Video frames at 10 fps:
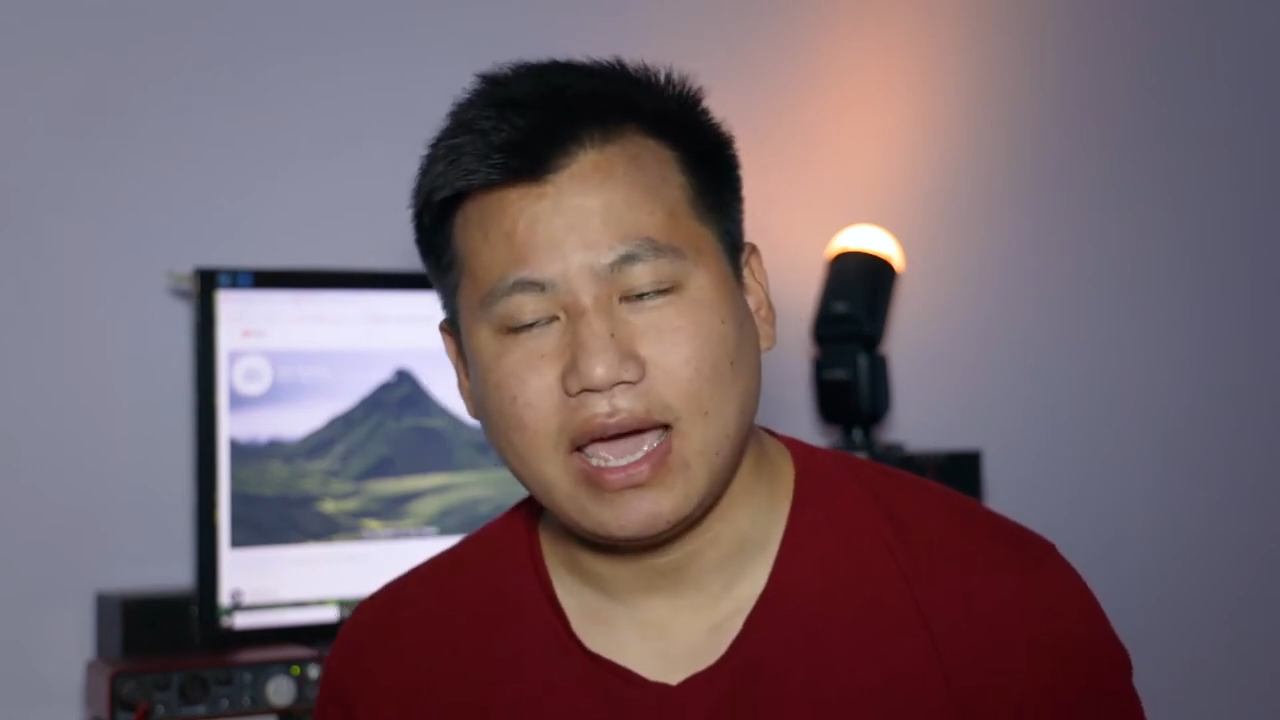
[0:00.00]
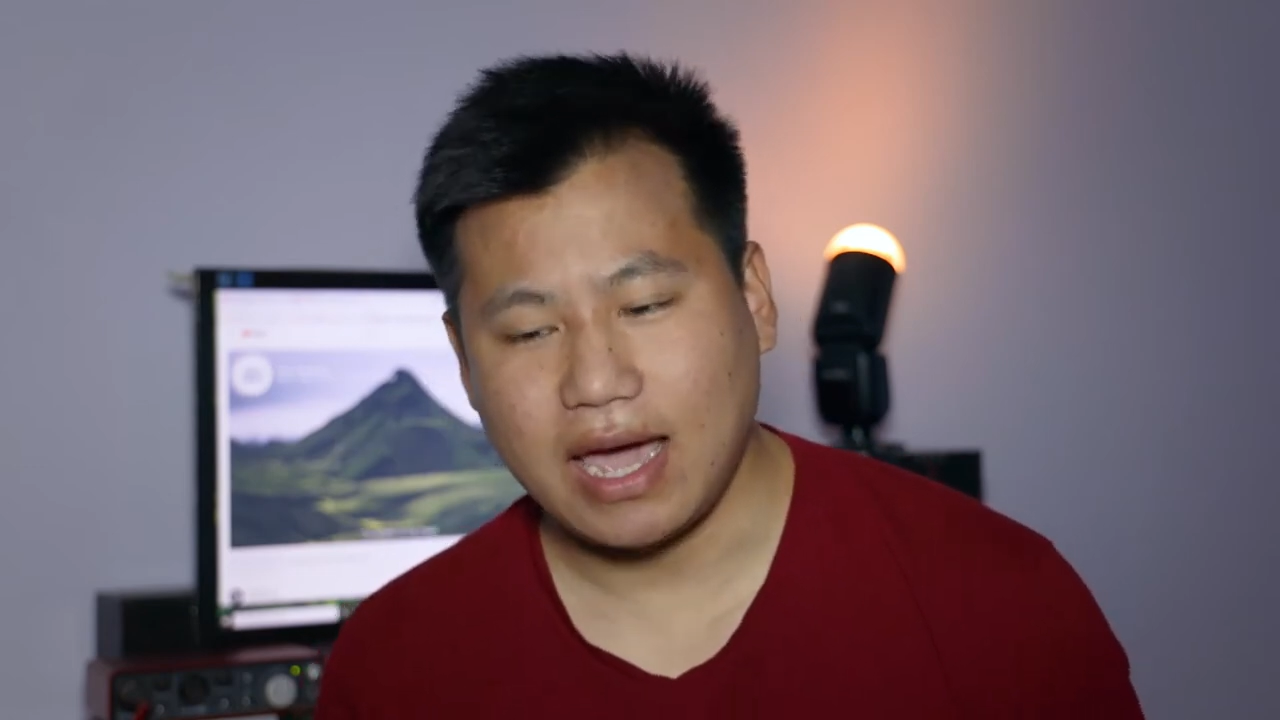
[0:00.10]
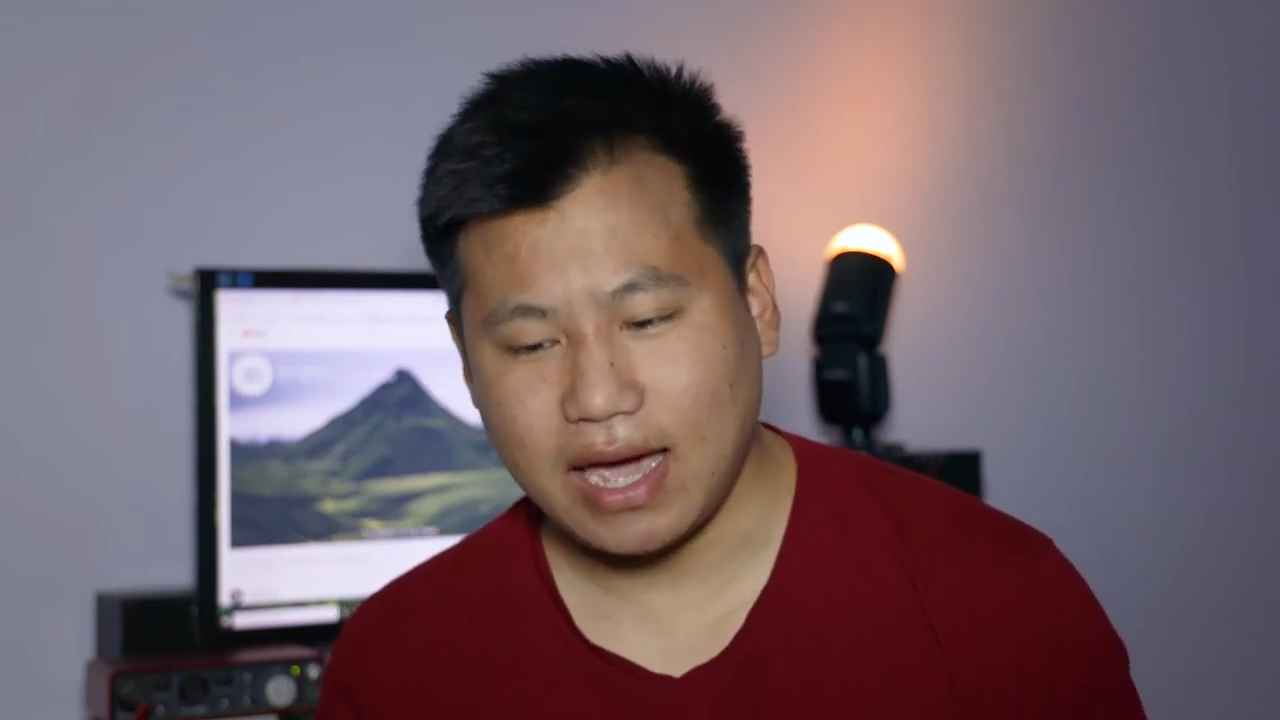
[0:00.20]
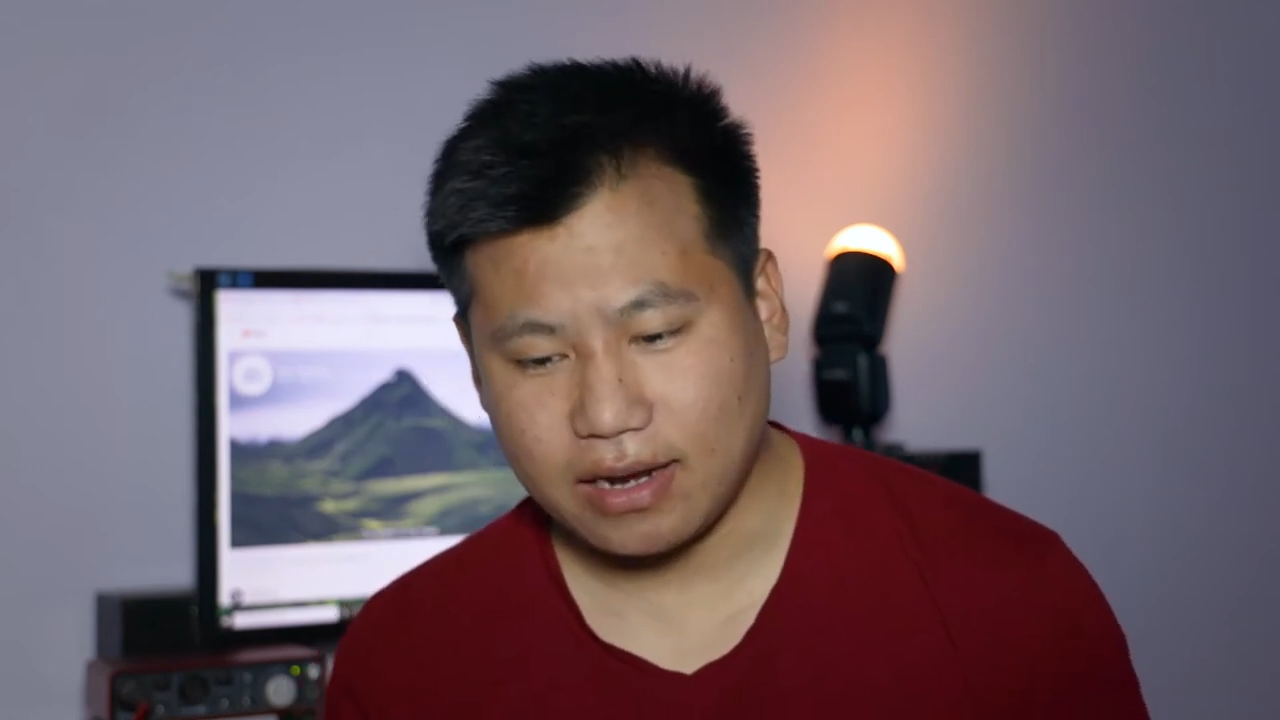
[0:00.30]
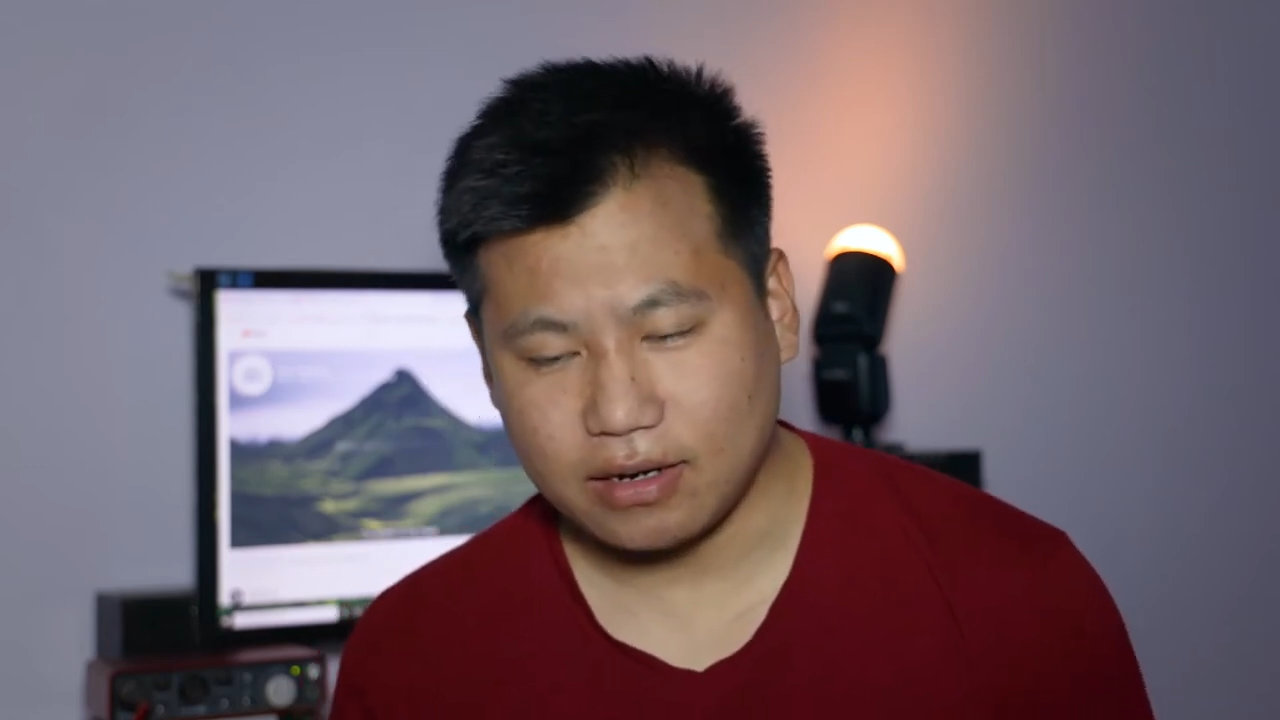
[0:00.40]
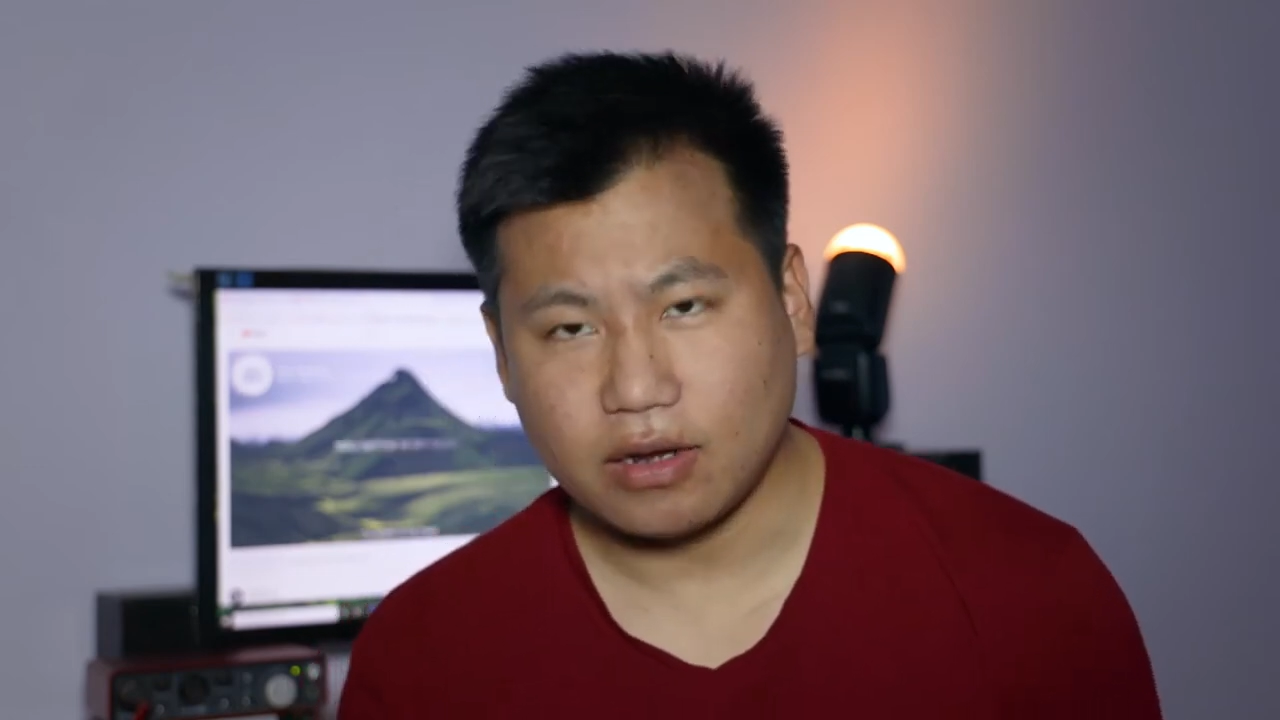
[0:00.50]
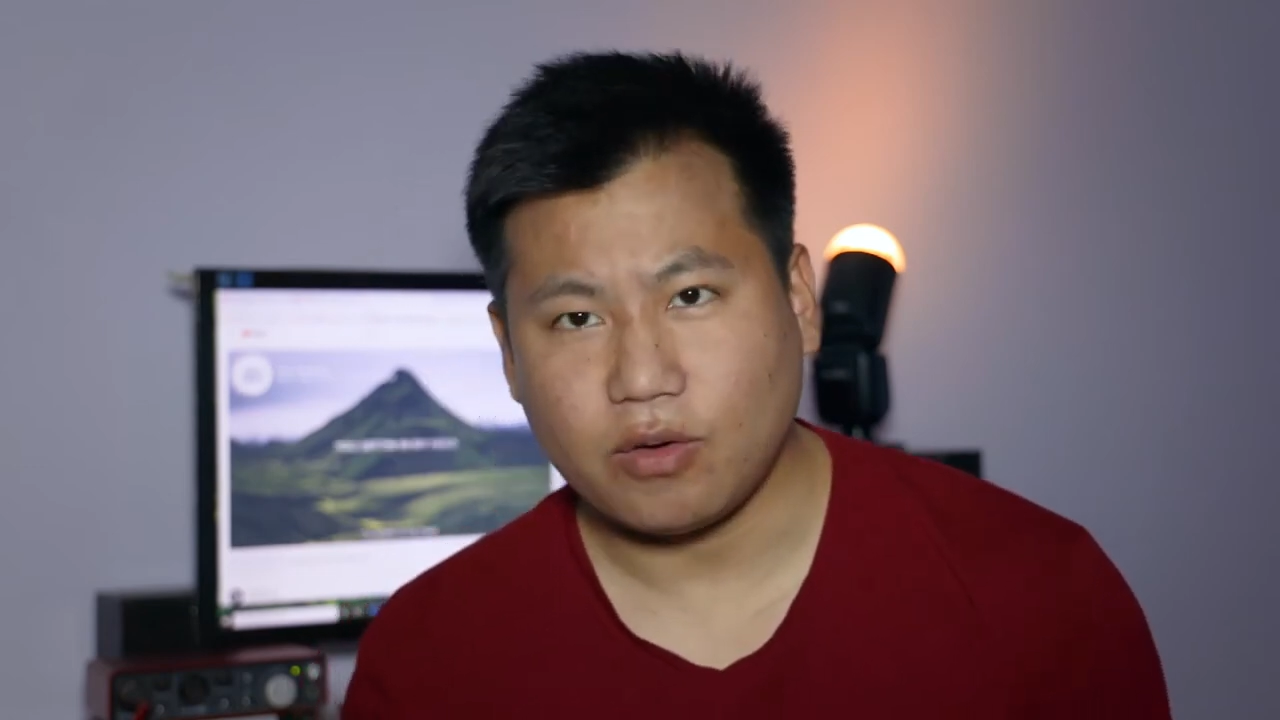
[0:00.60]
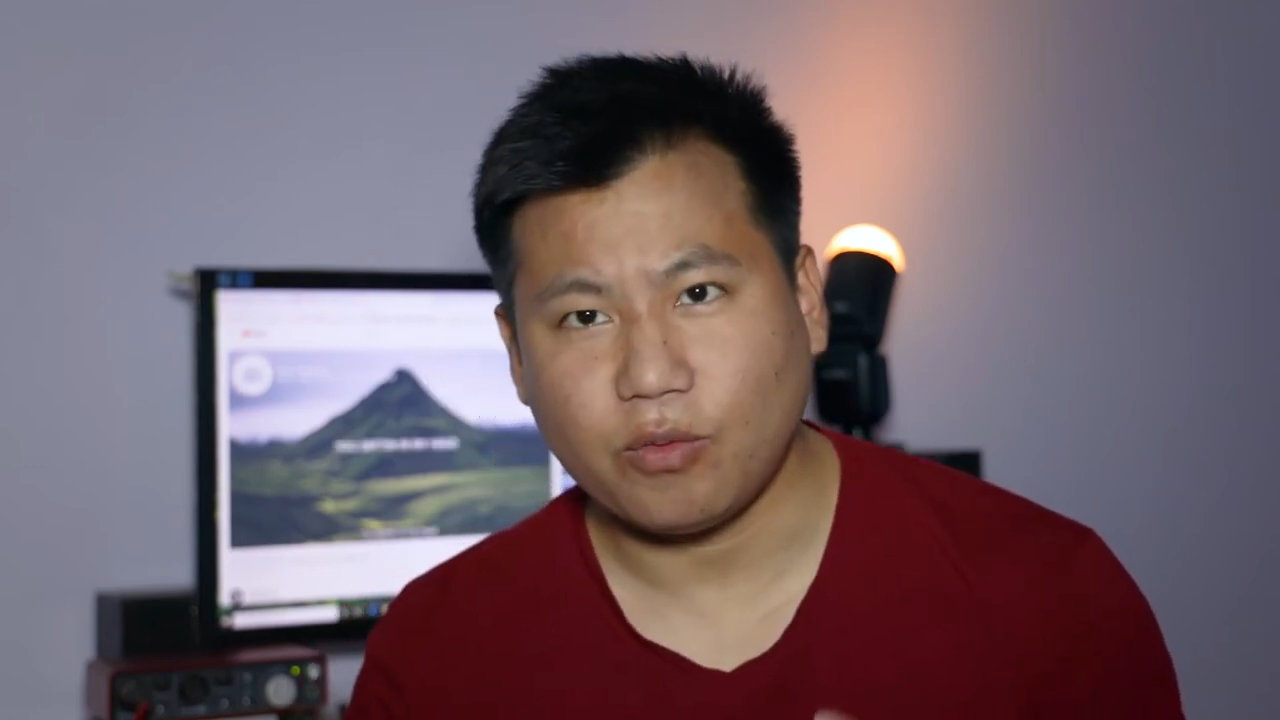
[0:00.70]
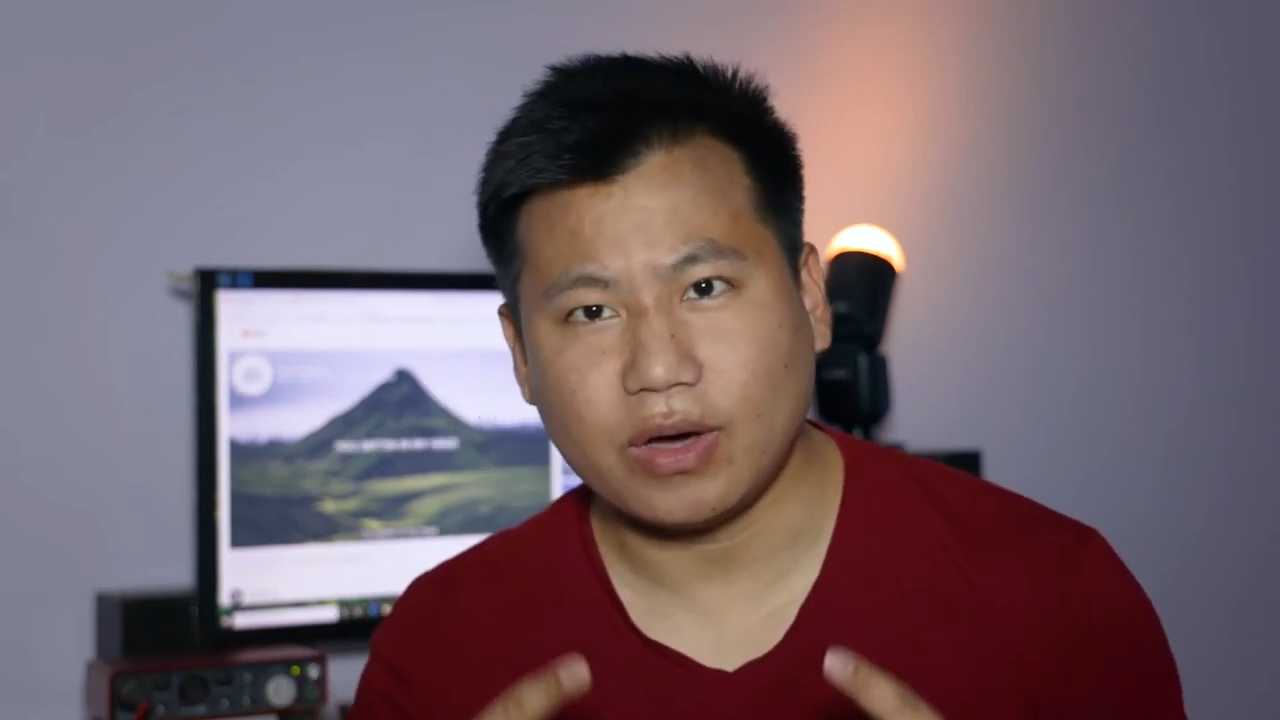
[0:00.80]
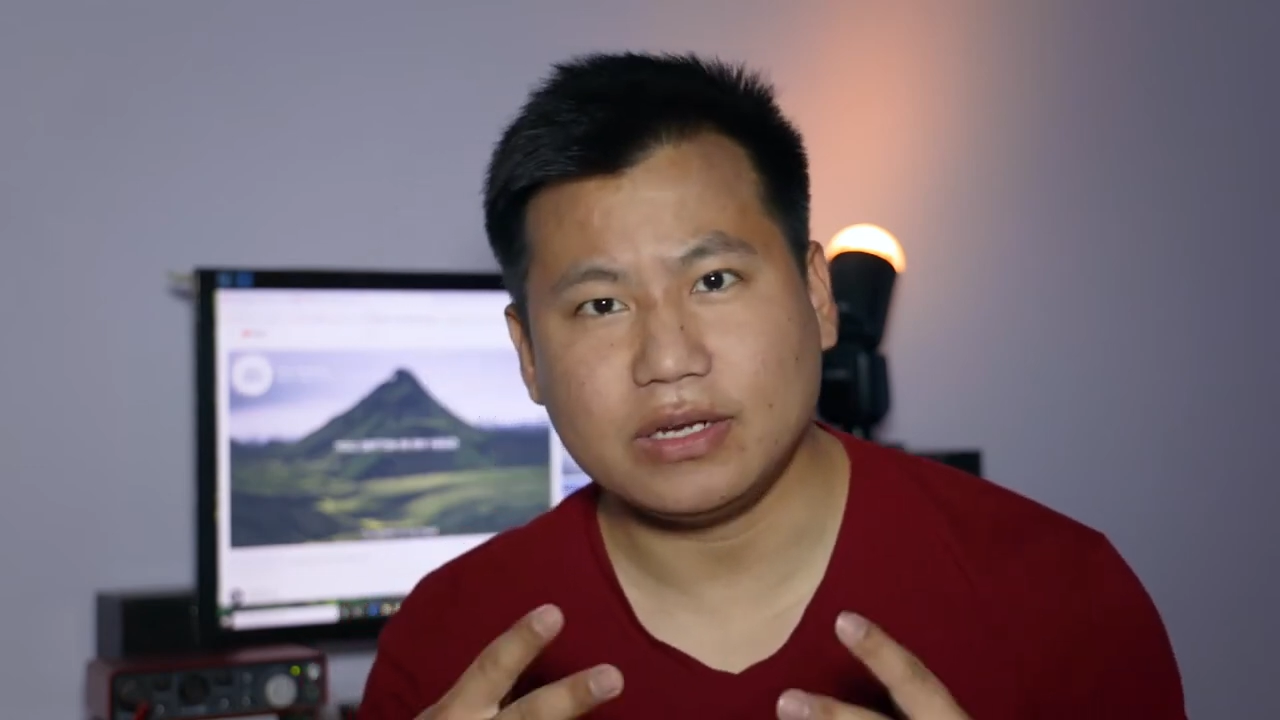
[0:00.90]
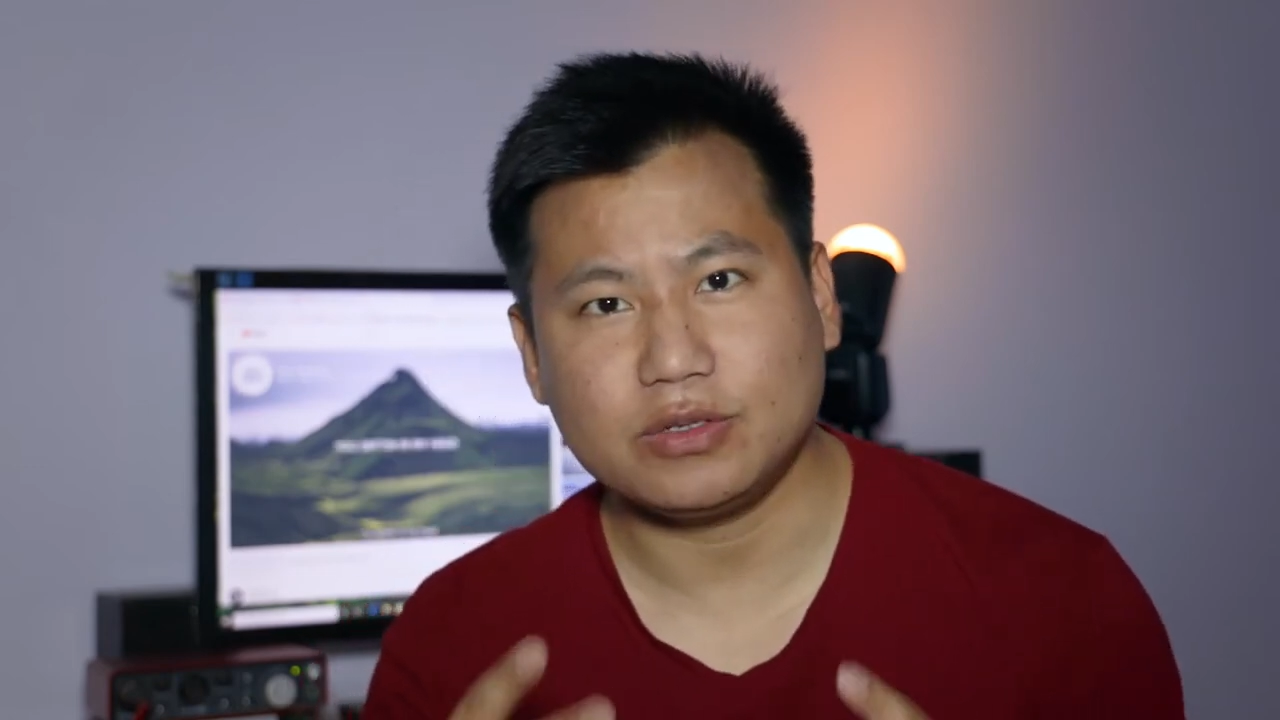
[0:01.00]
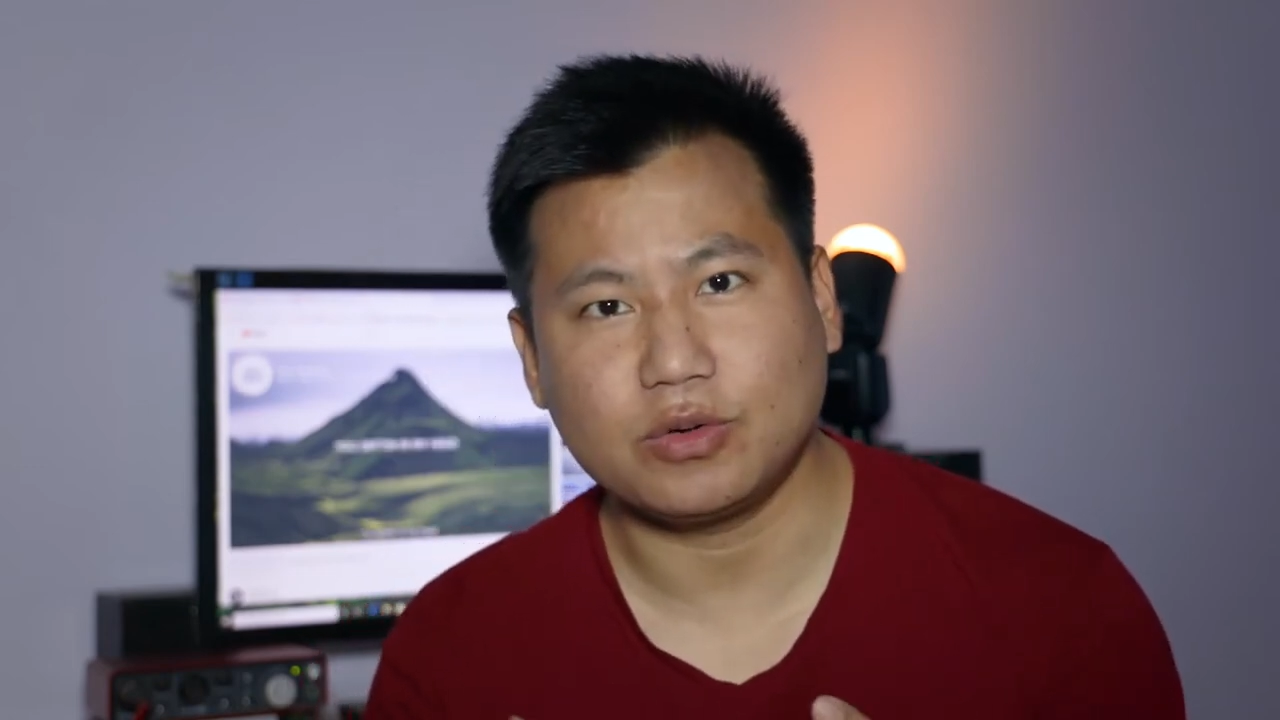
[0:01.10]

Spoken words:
and wanted